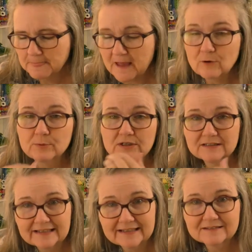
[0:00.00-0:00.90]
I'll put a
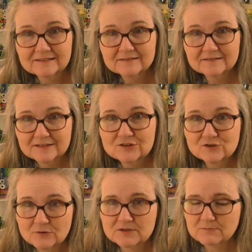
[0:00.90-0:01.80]
link in the
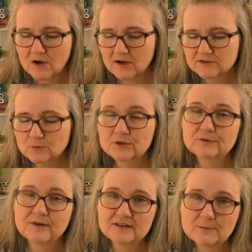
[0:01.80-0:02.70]
description box where you
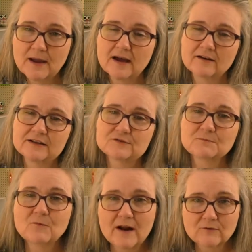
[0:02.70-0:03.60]
find the pattern. It's
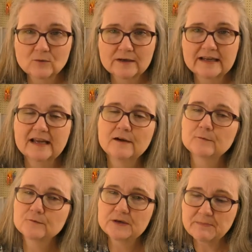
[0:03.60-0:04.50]
from Ravelry,
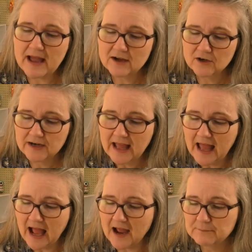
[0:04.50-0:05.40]
free pattern.
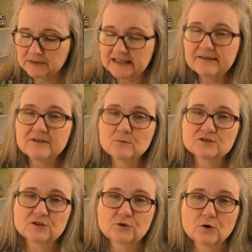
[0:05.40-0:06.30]
I believe it
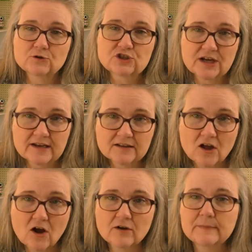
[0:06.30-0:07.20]
was a crochet
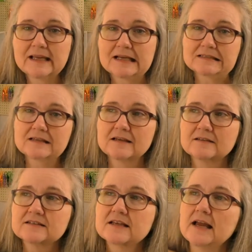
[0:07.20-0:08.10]
along because
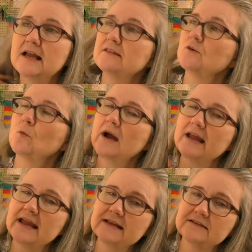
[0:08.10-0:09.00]
it's the way
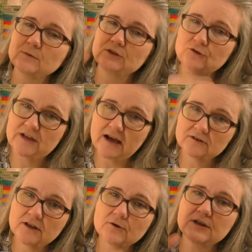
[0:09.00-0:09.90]
it when you
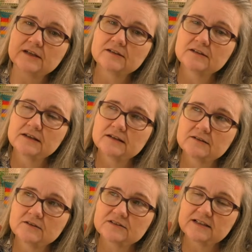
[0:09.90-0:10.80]
download it, it
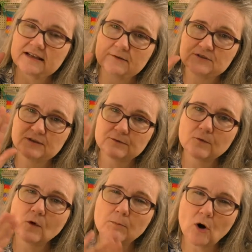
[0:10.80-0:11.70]
looks like it was in
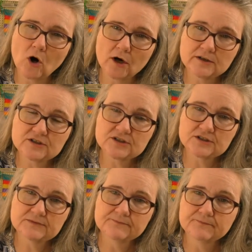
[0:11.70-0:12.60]
four parts.